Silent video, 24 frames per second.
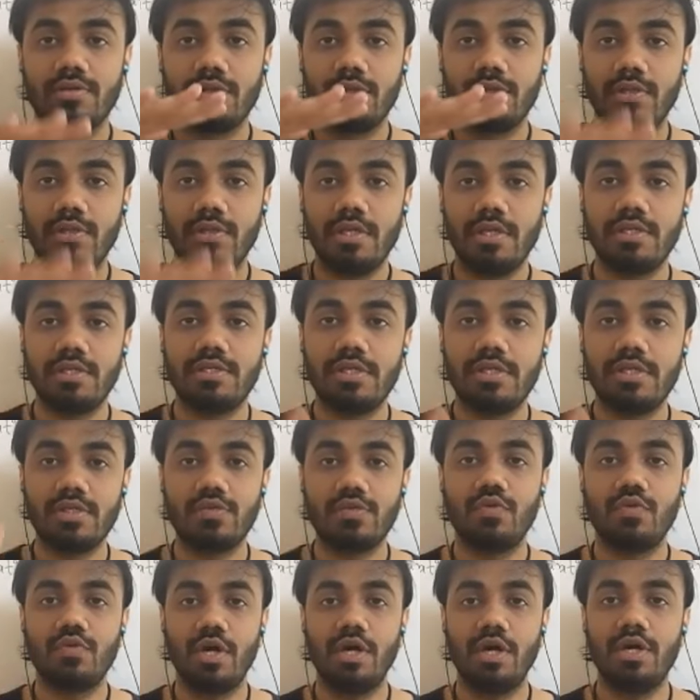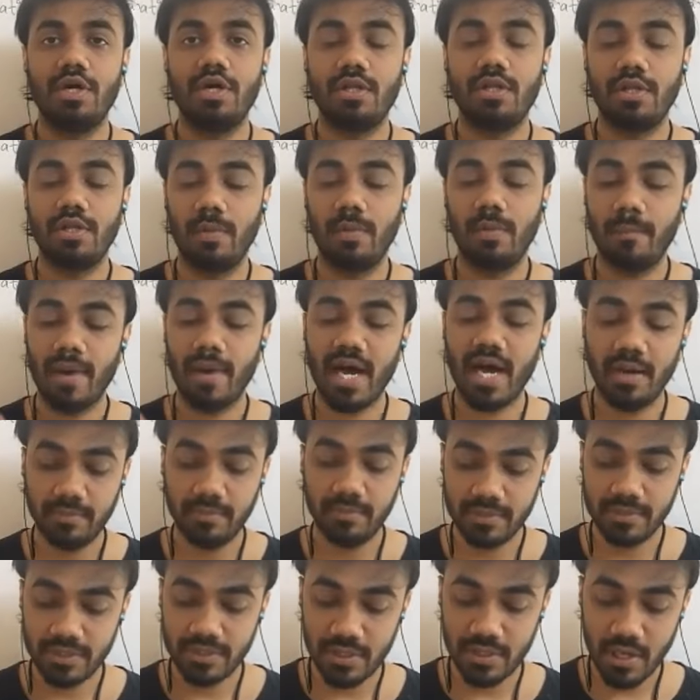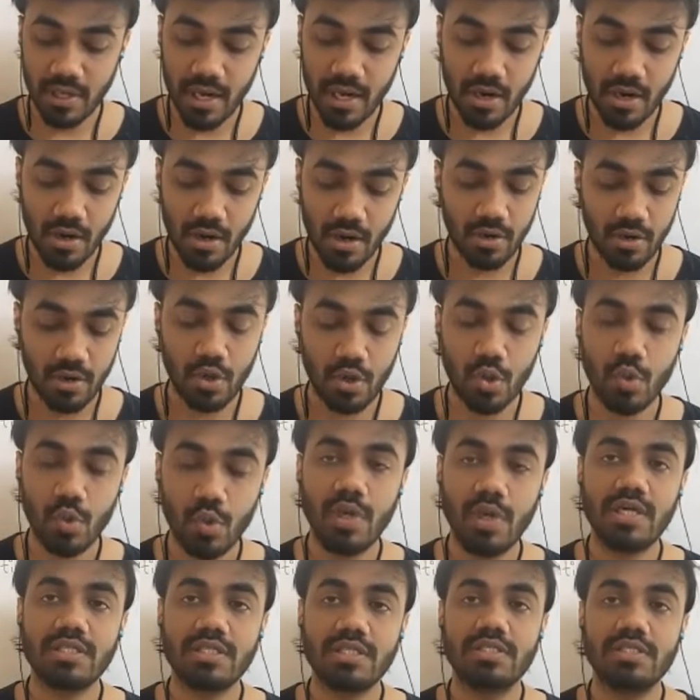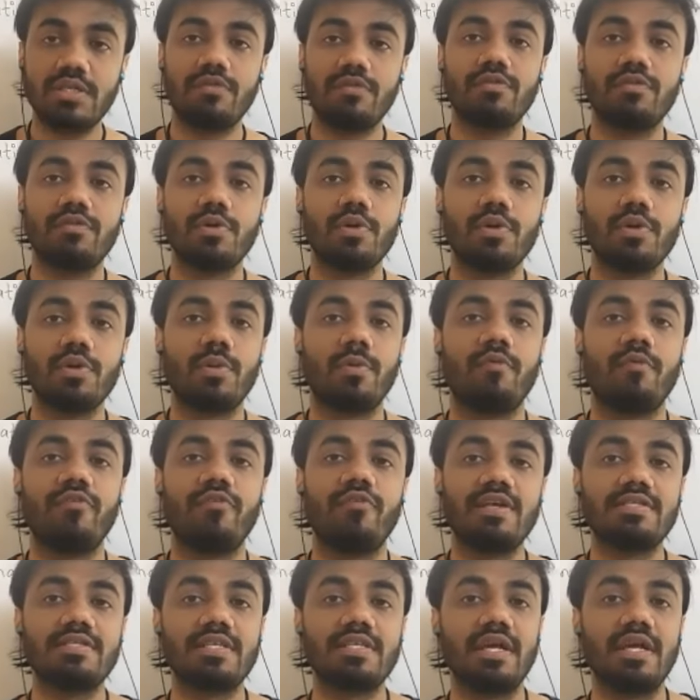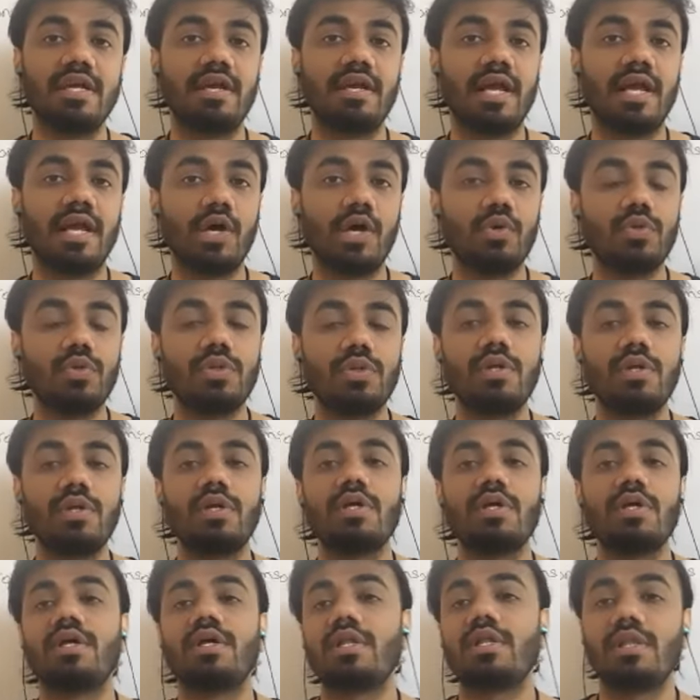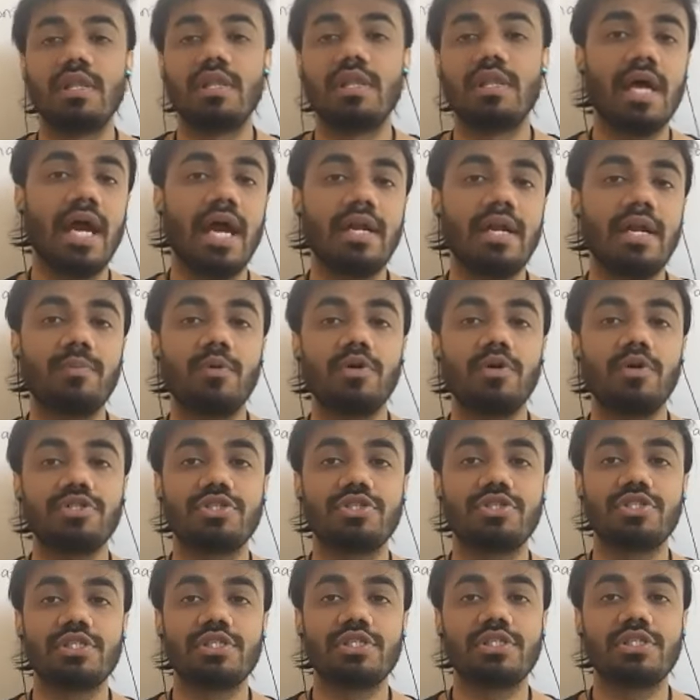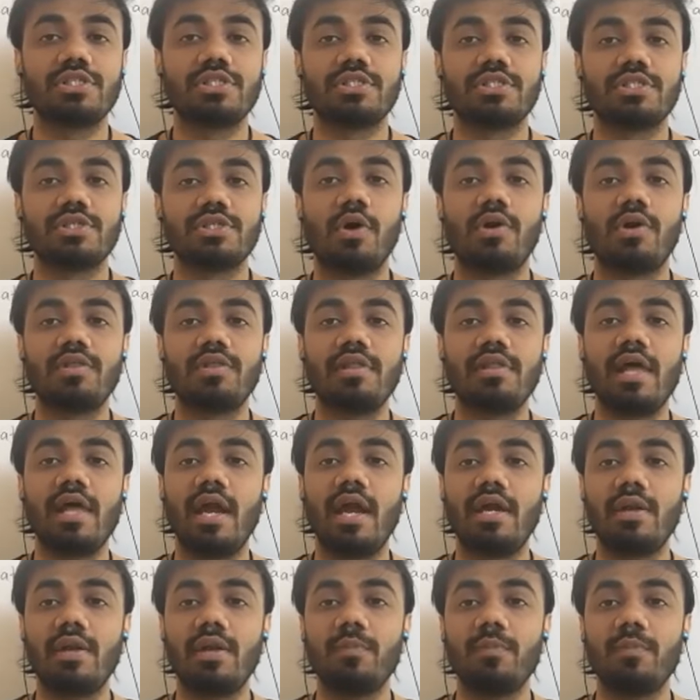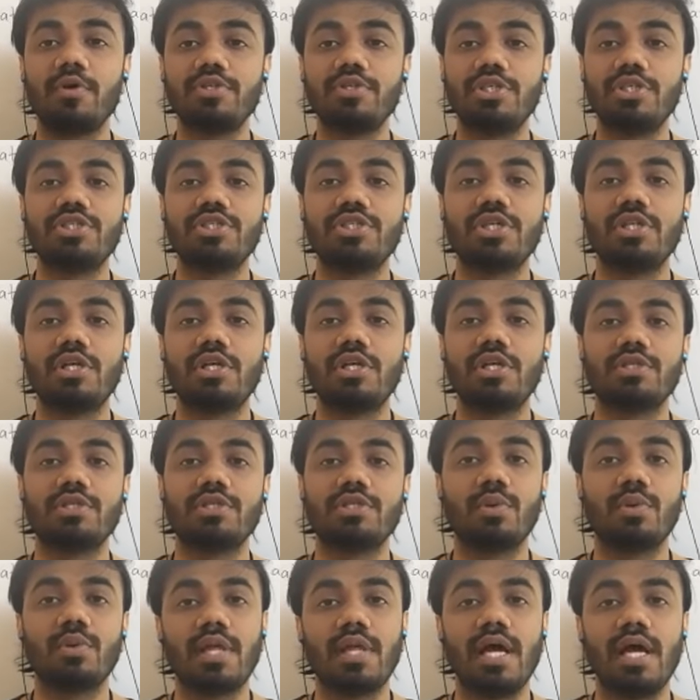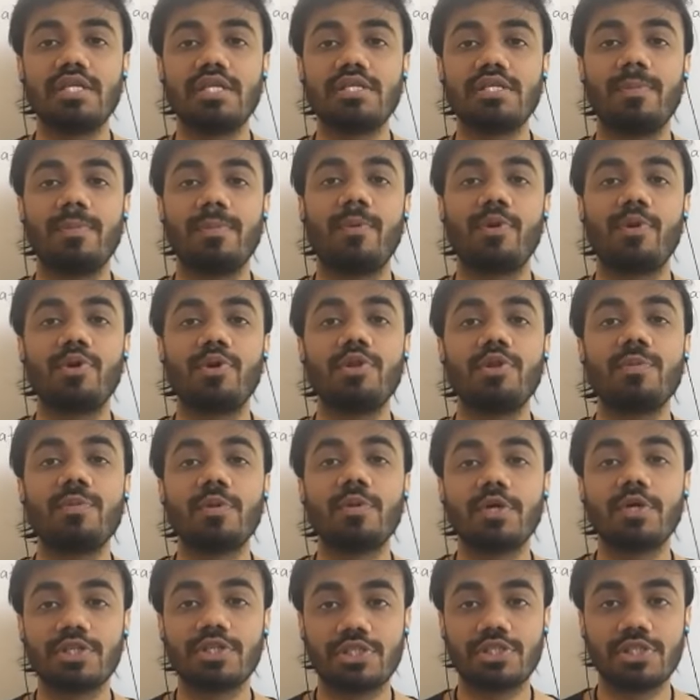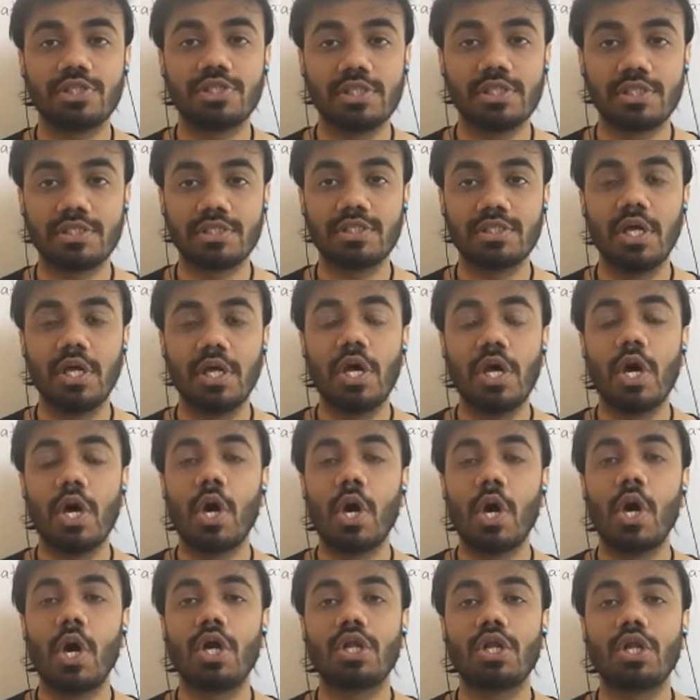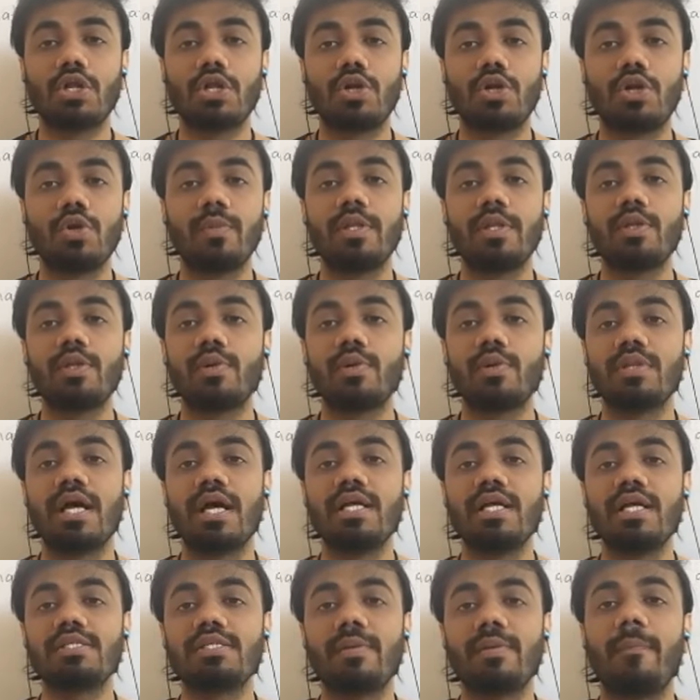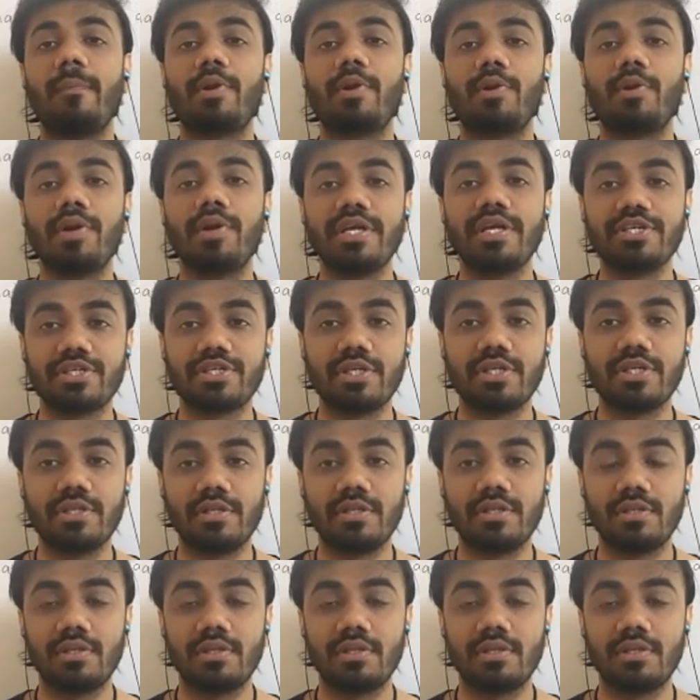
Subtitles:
So this is what the palms towards the floor, facing down. That posture or that position is known as prone posture, or to be known as pronation,